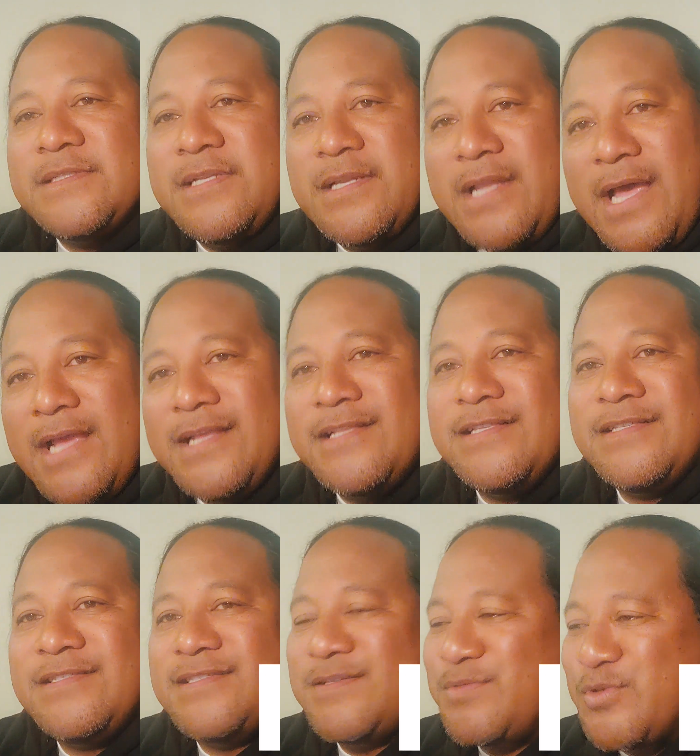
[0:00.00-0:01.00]
like,
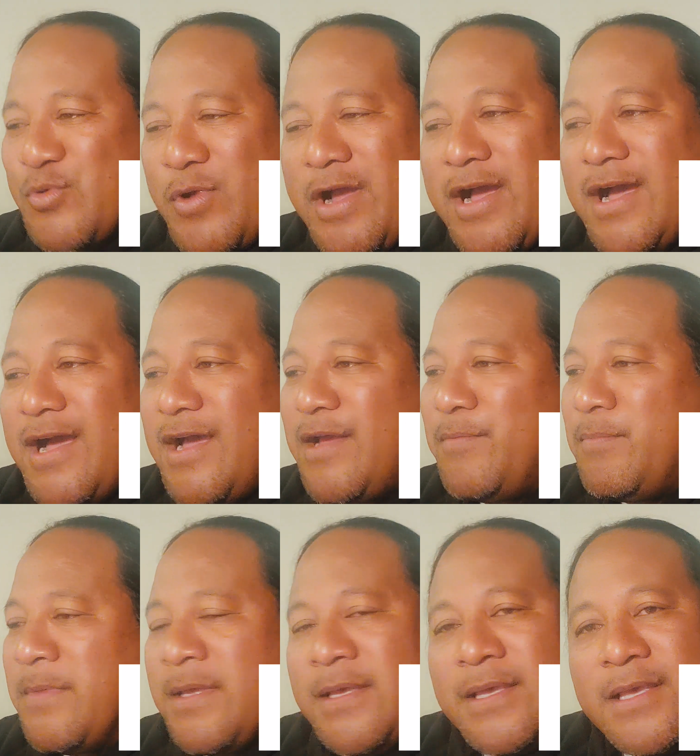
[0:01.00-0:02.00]
subscribe,
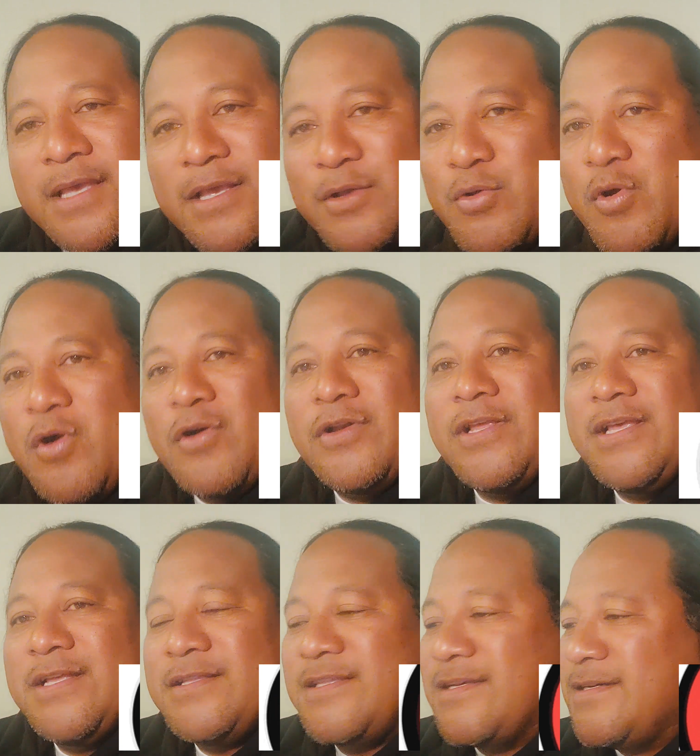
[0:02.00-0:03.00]
and go on and
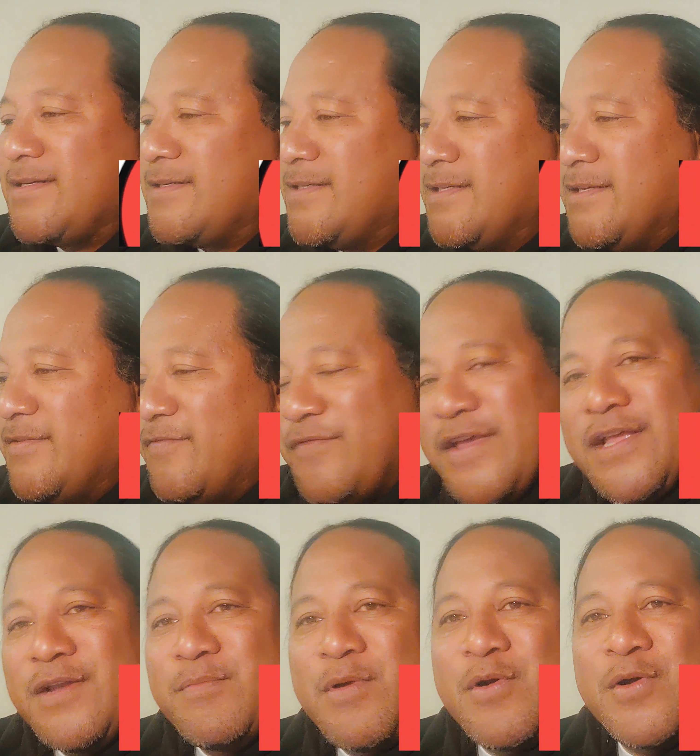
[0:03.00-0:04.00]
hit the
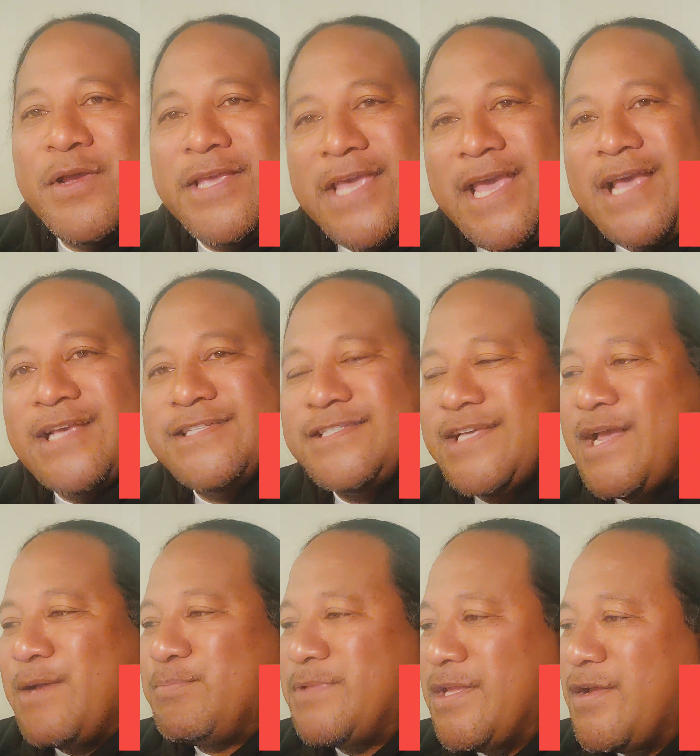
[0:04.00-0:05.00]
Venmo and Cash
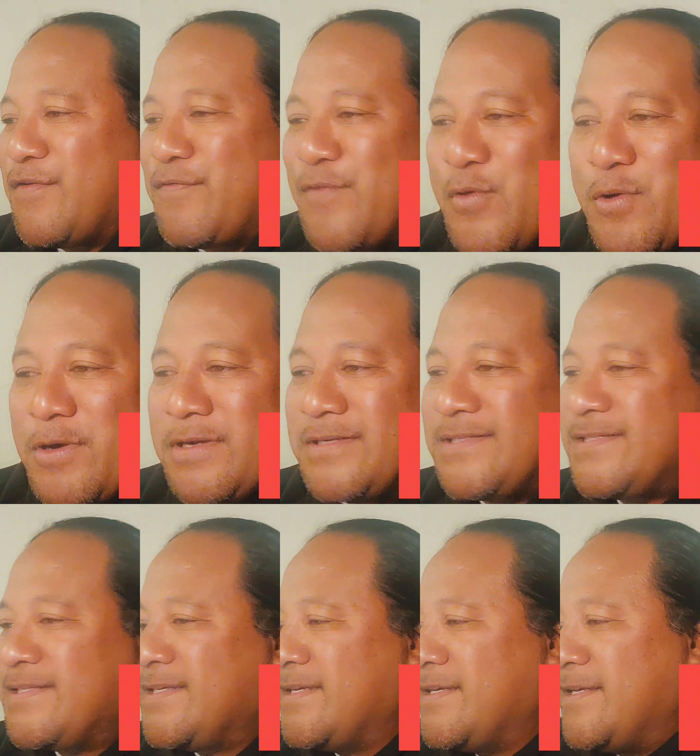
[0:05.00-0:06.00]
app there for
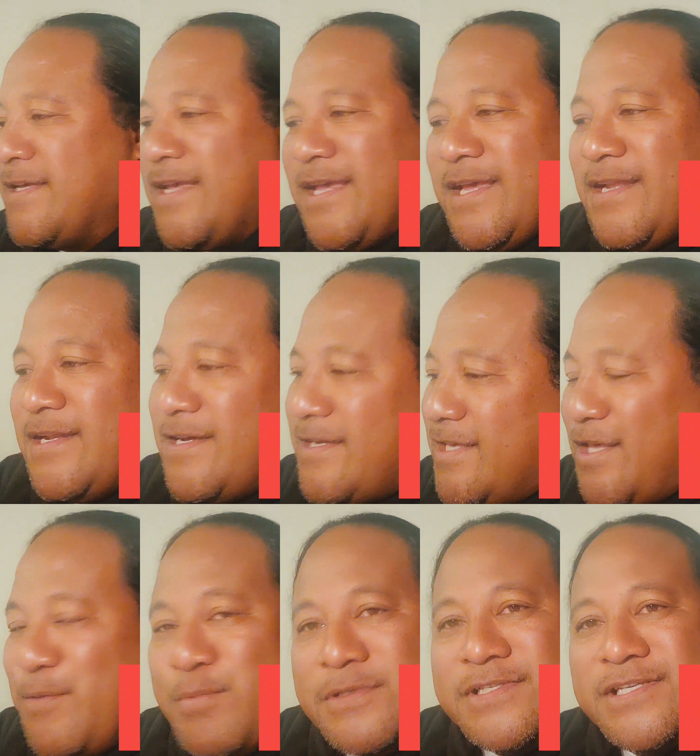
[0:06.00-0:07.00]
us, and
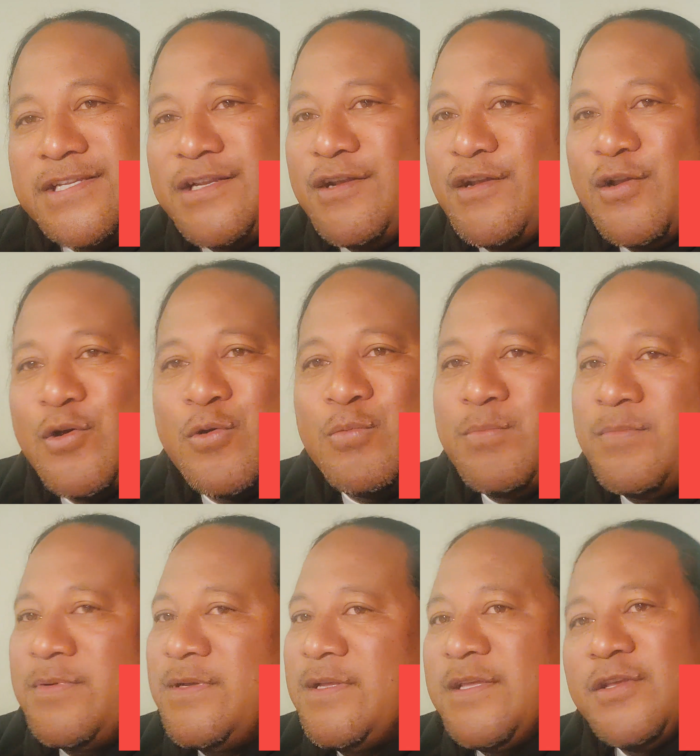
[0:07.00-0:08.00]
keep us in the loop.
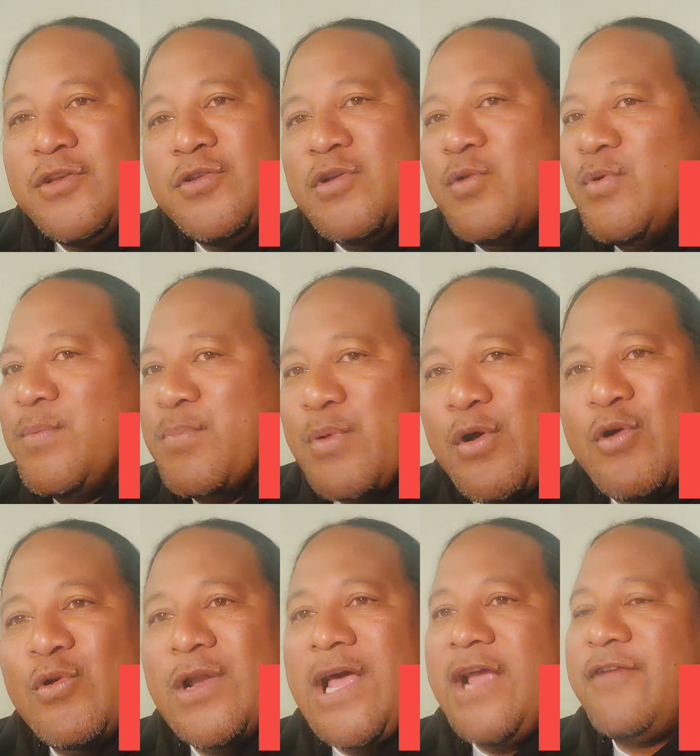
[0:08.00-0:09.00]
You know we pro
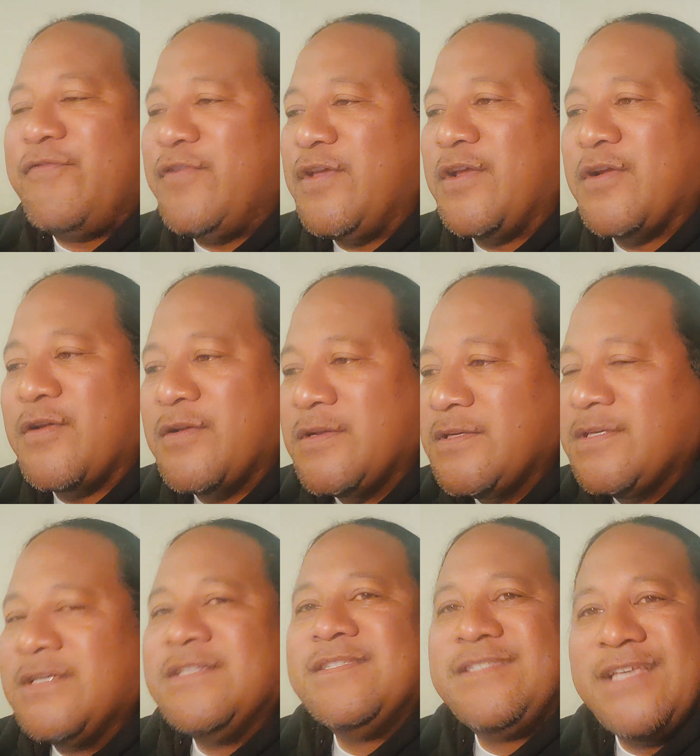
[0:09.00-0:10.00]
life here.
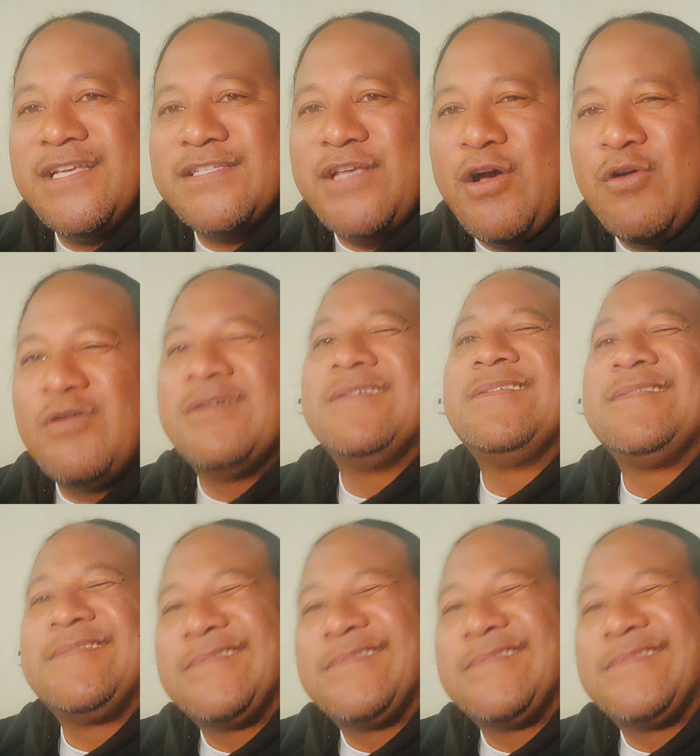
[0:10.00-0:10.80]
Jizzle.